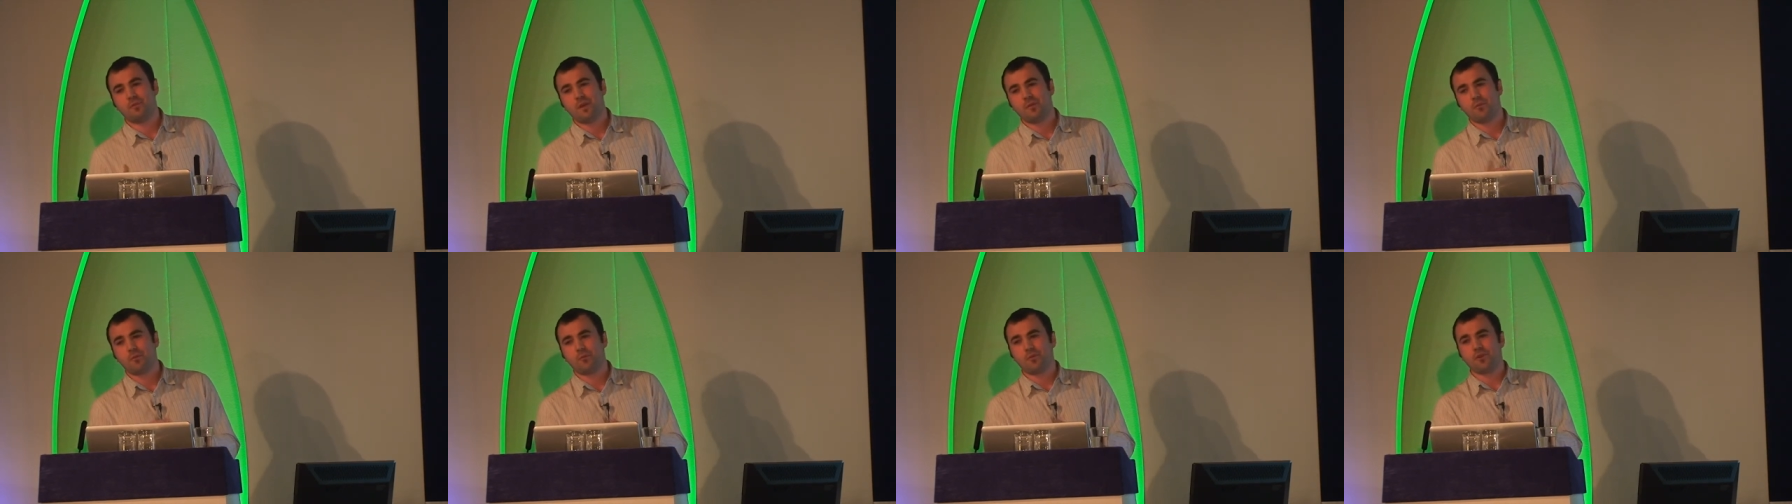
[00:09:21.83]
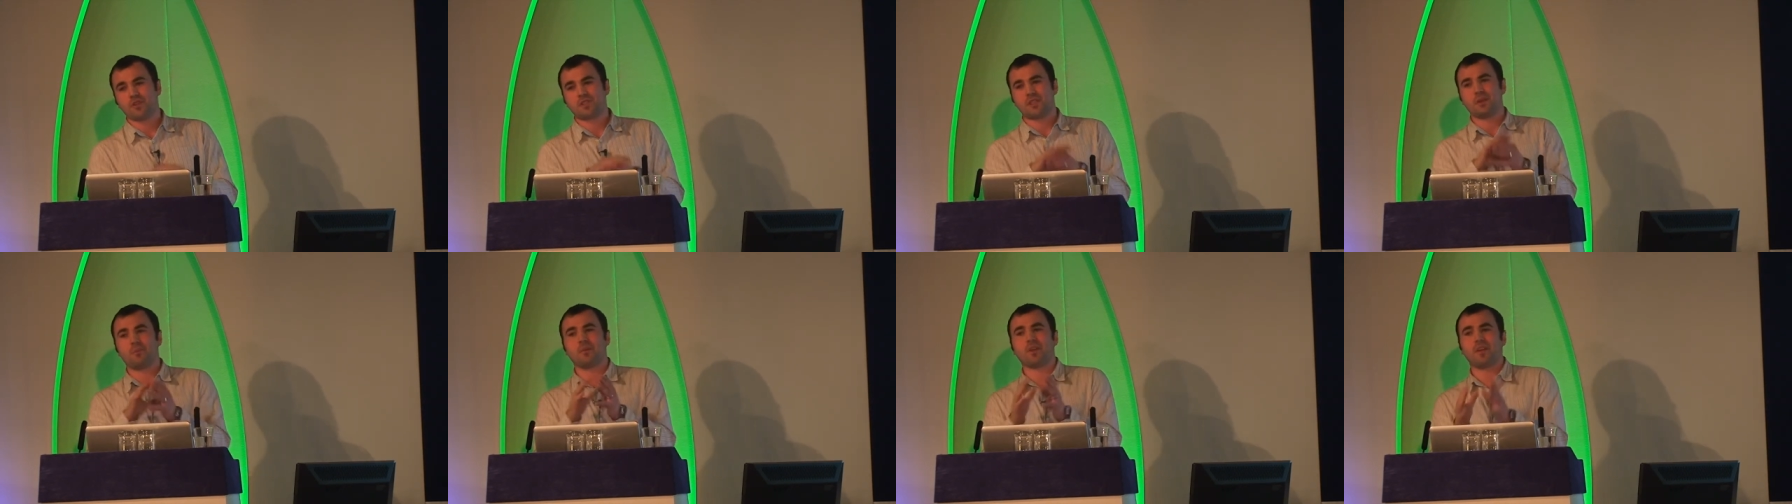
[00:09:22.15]
people
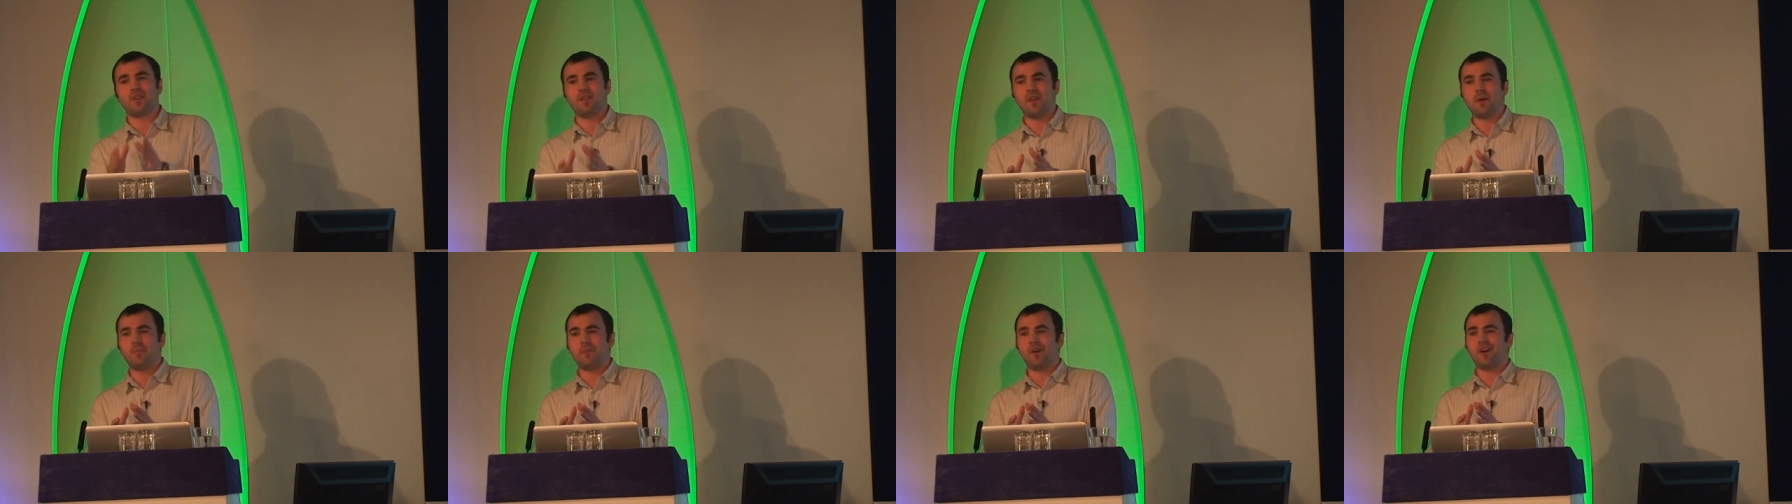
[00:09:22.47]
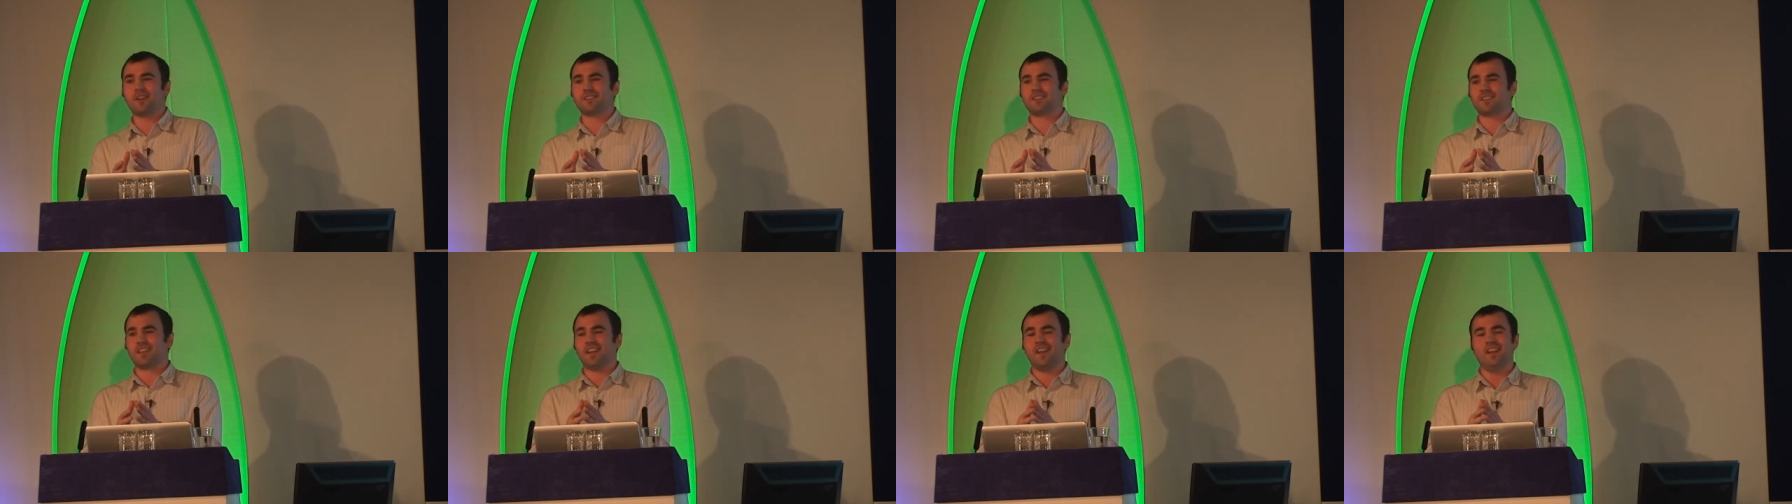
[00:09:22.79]
put something in their
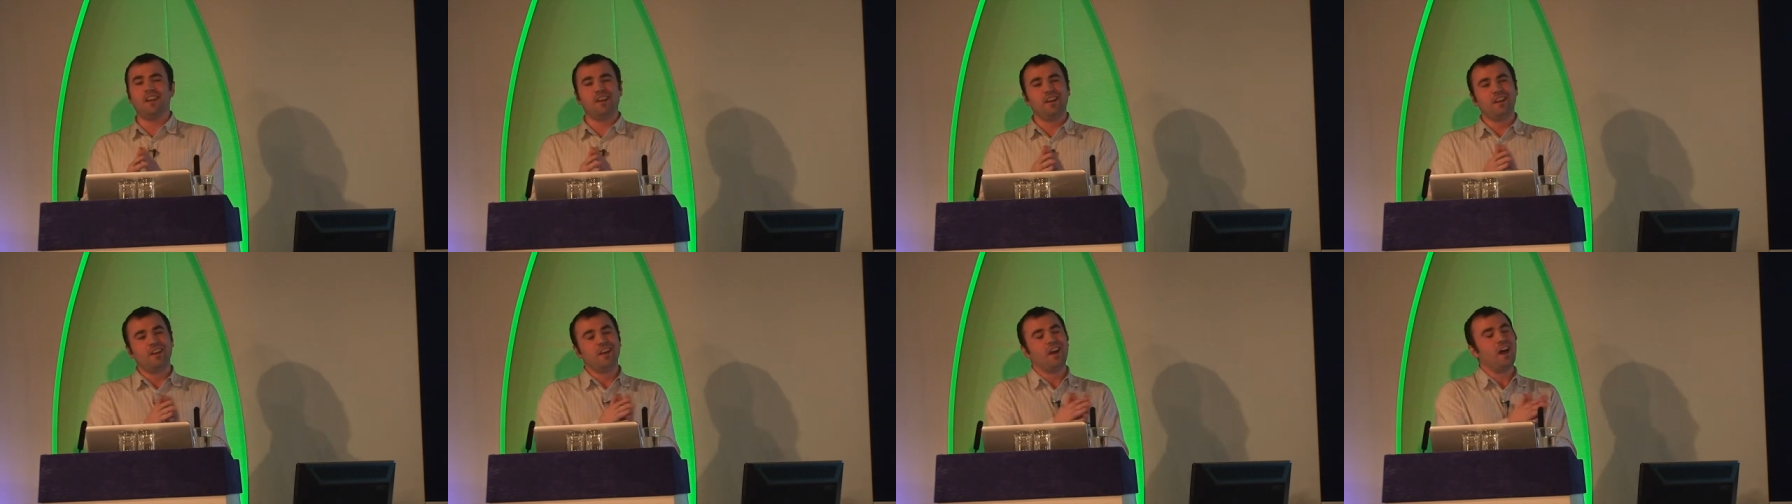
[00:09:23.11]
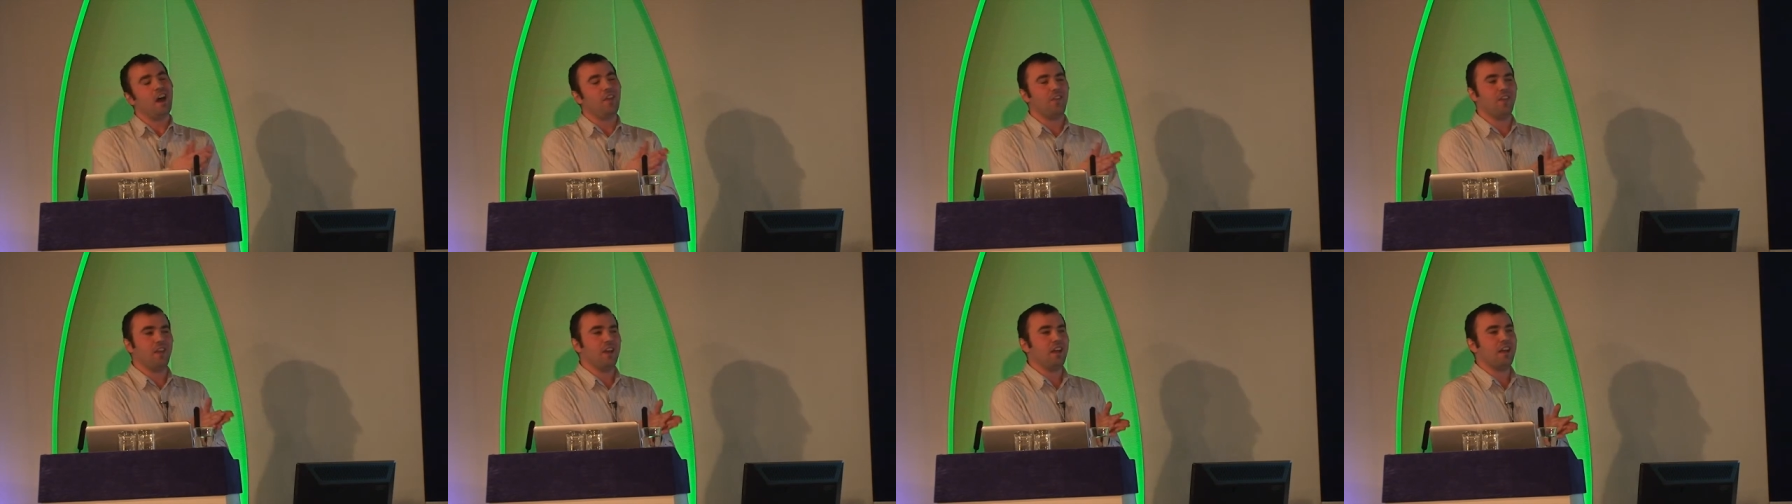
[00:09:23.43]
basket
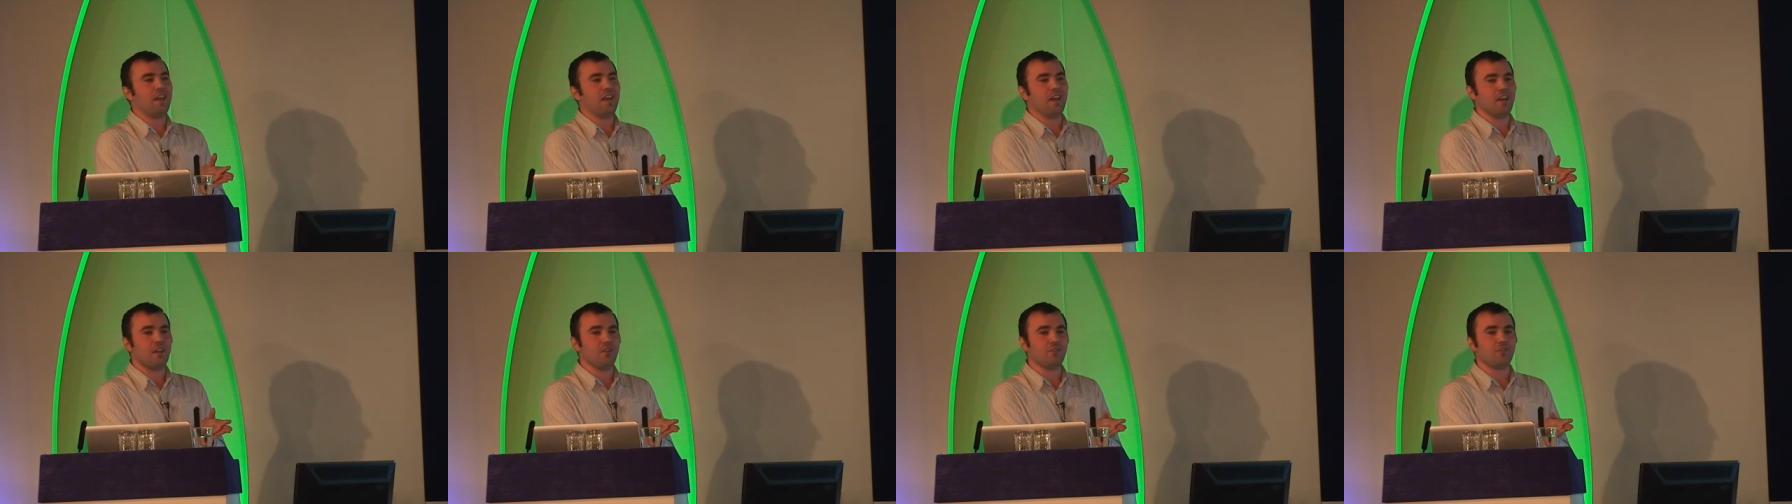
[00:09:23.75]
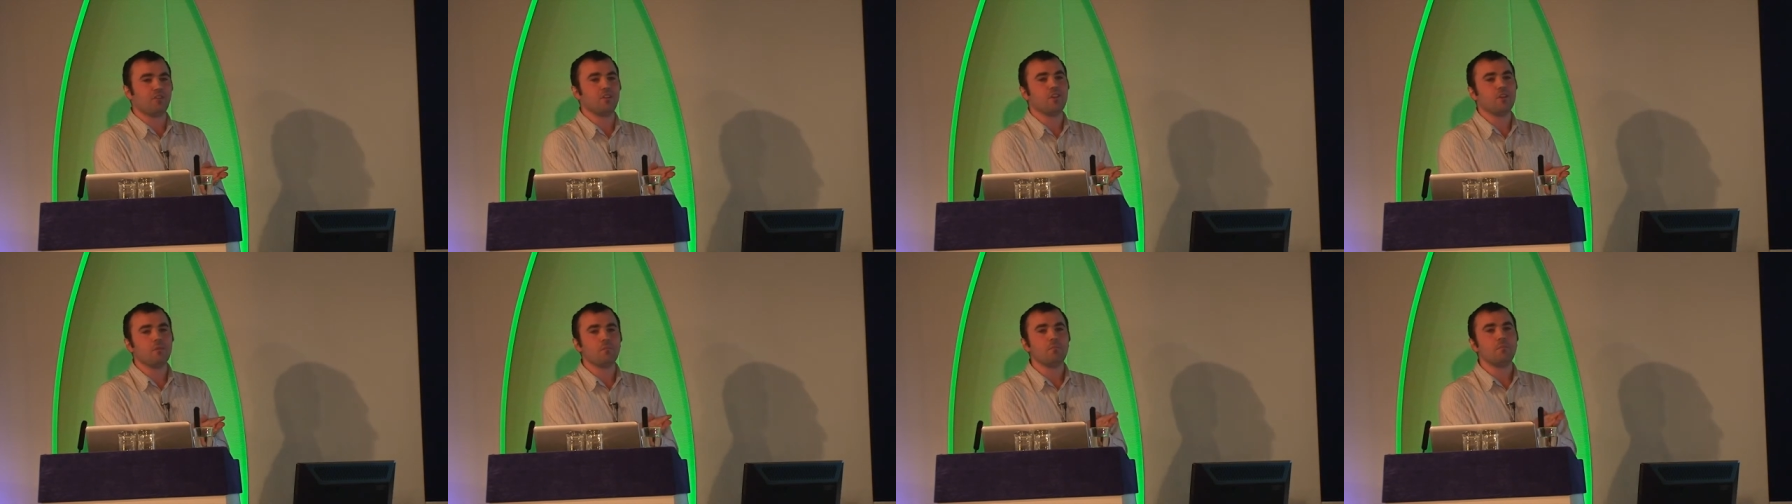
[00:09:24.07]
and then leave,